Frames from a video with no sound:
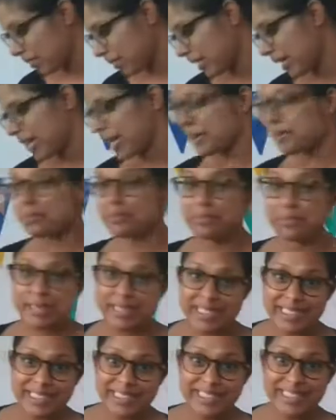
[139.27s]

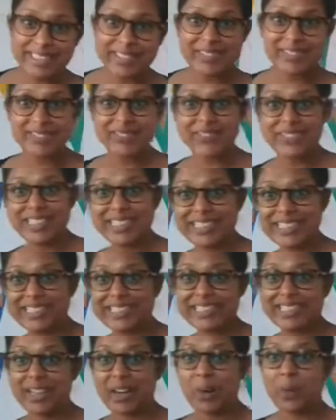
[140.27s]
Mr. Wizard.
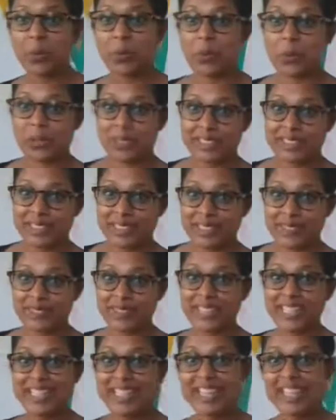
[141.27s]
What are we
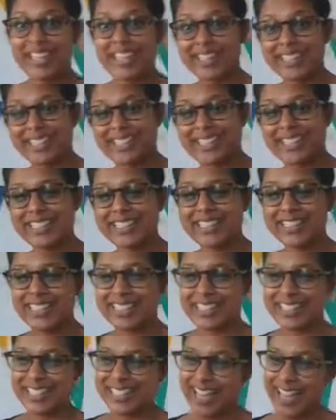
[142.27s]
learning
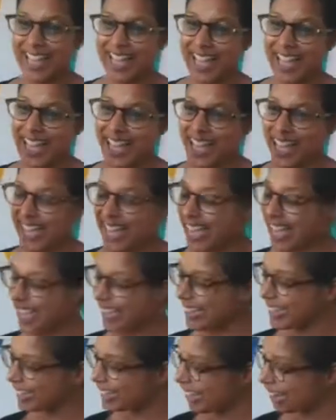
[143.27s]
today?
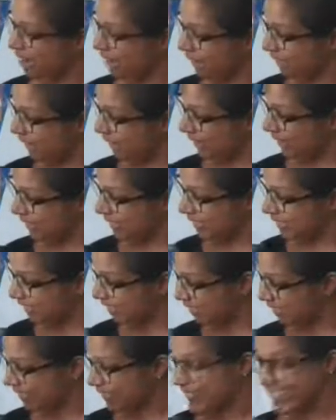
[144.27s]
What are
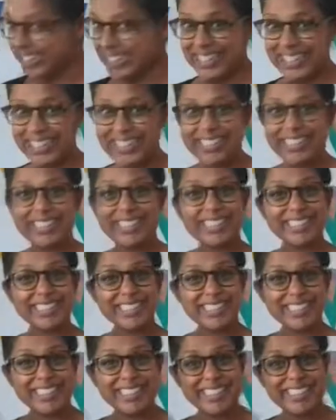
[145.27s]
we learning
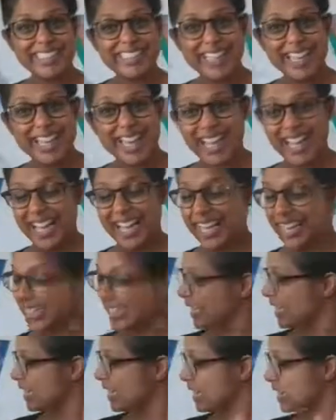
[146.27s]
today?
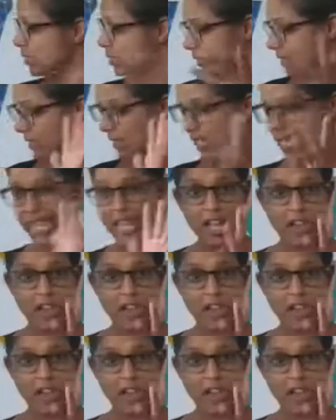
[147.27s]
Shall we say hello